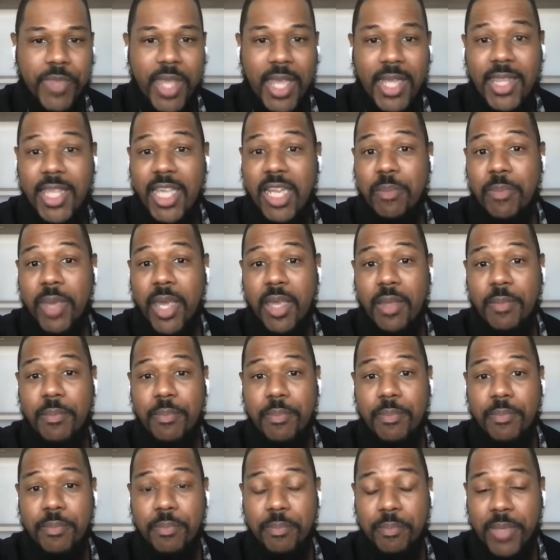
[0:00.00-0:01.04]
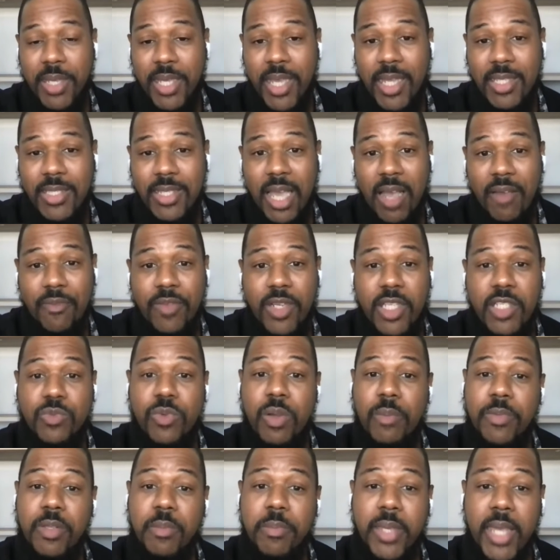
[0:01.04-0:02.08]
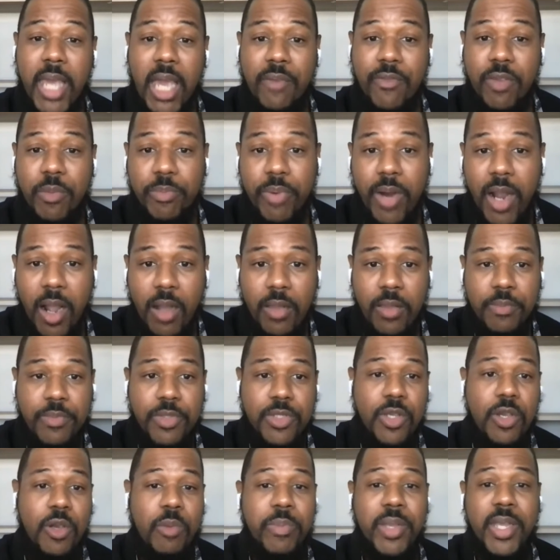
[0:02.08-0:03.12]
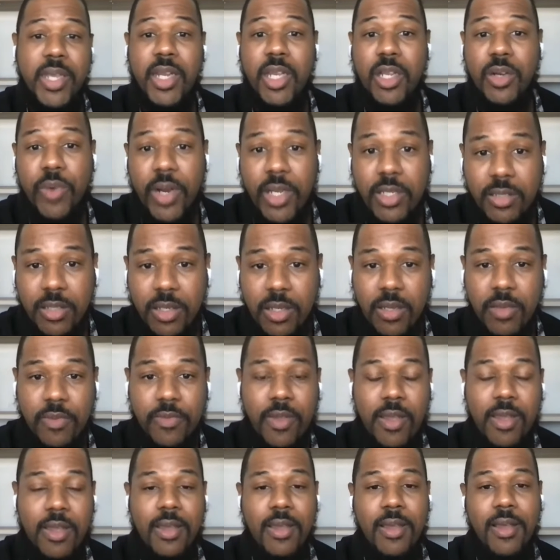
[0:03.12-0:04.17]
They then may begin to have disruptive behavior problems. So being aggressive,